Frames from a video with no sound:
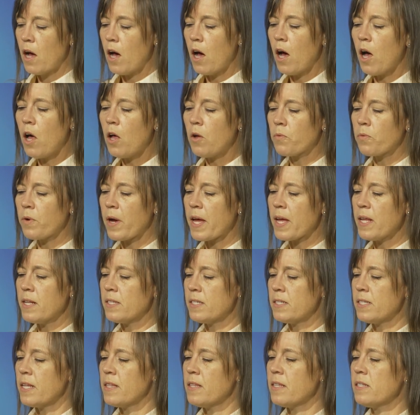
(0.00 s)
"All right,"
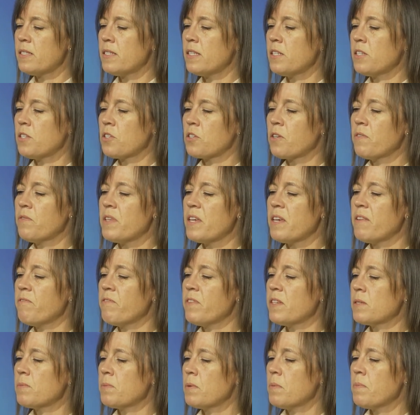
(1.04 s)
said the sister of the
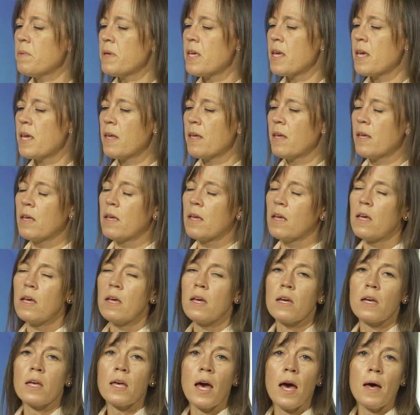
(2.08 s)
invisible being.
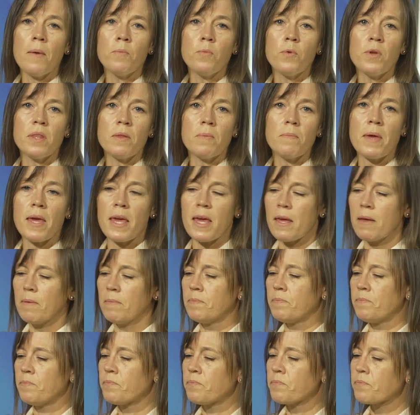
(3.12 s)
"Come with me."
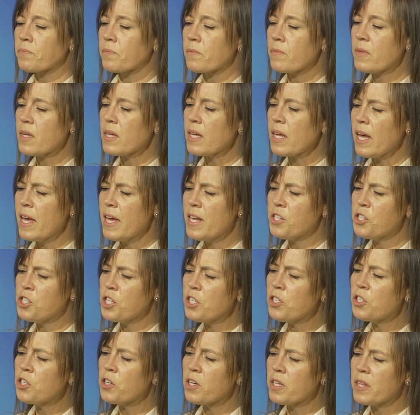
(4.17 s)
And
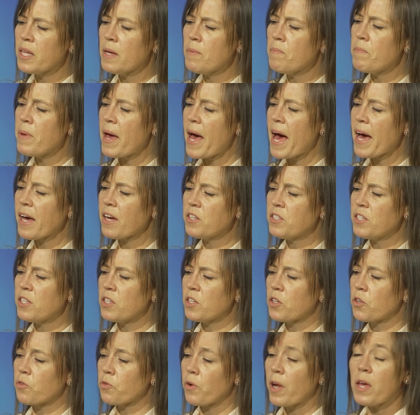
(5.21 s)
she took them back to
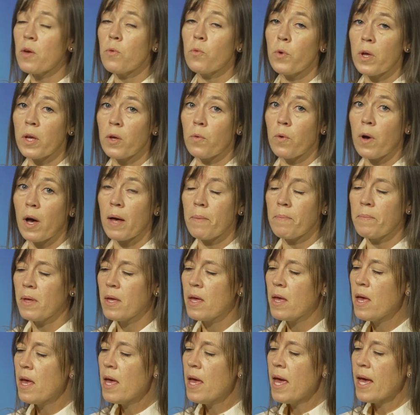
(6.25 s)
the great wigwam
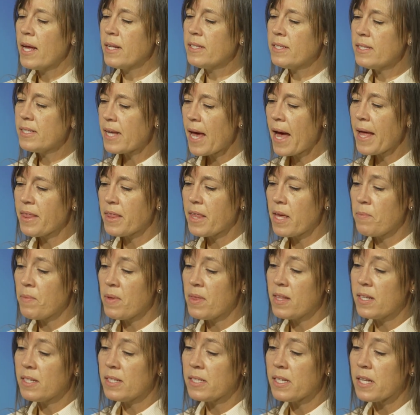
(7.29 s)
and sat them
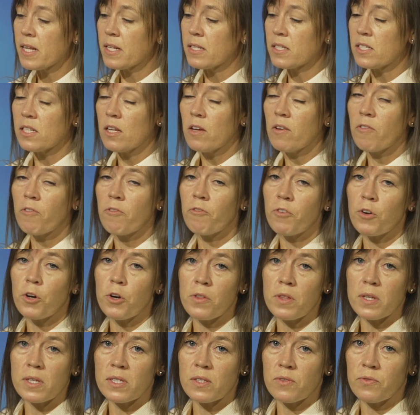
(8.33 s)
in the seats
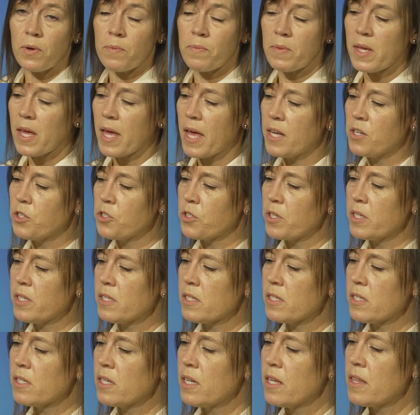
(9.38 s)
furthest from the
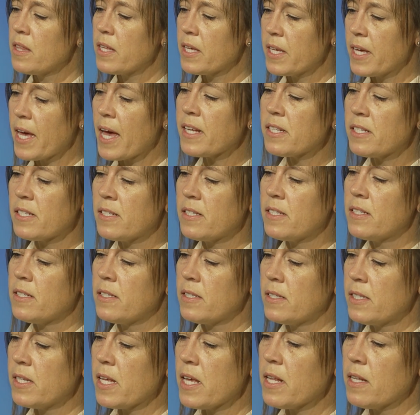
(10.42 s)
entrance, the guests'
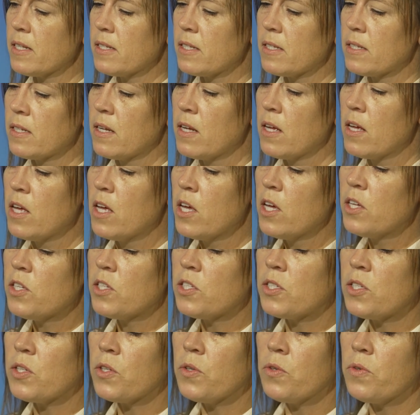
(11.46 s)
seats.
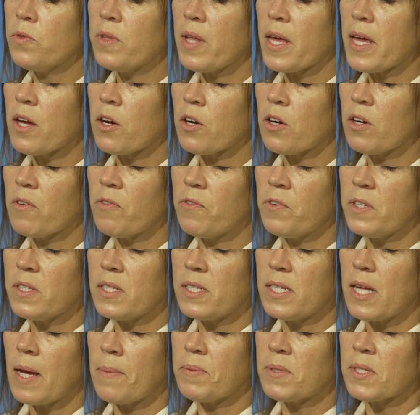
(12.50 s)
Soon they heard
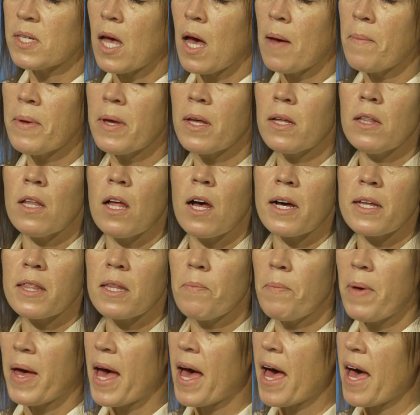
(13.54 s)
footsteps coming along the
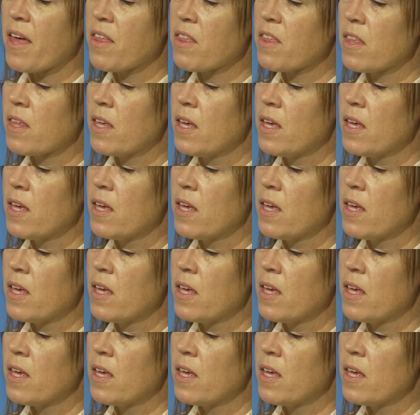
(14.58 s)
path.